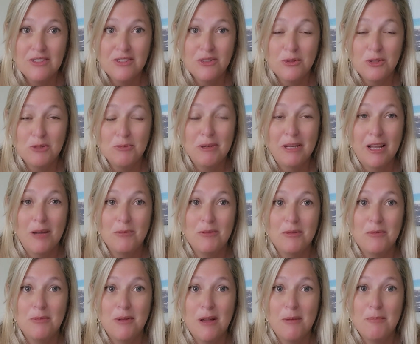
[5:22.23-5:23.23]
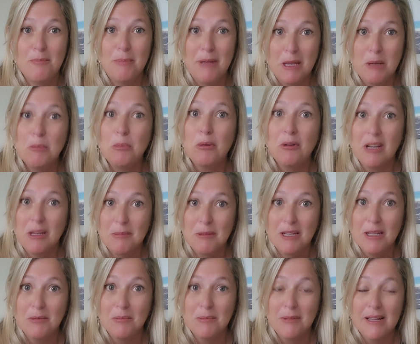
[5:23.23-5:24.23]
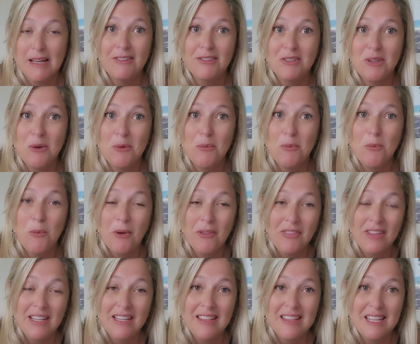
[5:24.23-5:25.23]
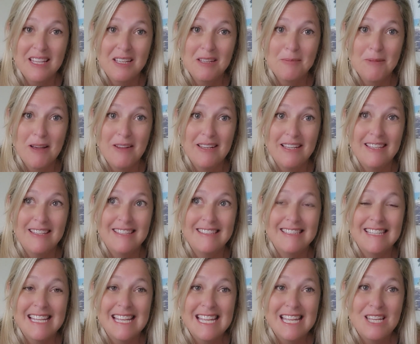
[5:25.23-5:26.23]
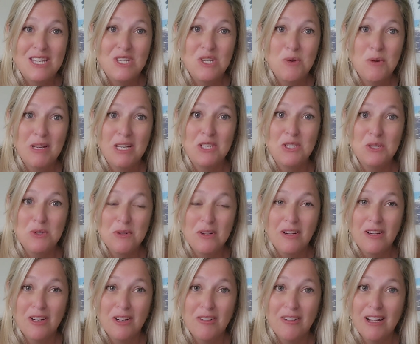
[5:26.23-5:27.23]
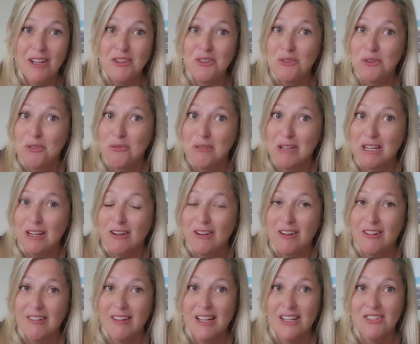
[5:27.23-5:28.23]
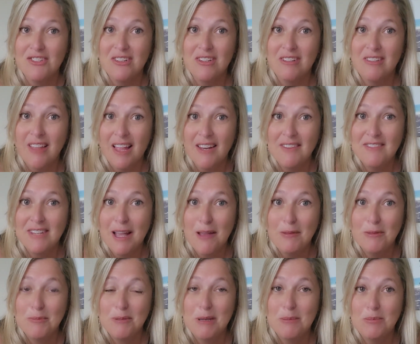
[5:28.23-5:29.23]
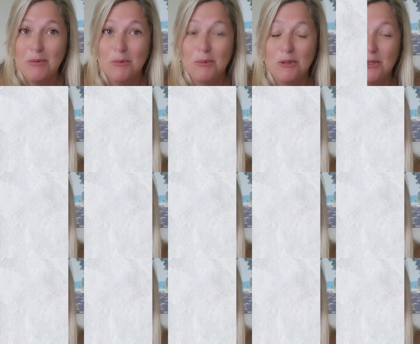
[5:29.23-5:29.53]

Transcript: always becomes a big premium. So one thing to think about is, do you want a 2-car garage or a 3-car garage? A lot of times people will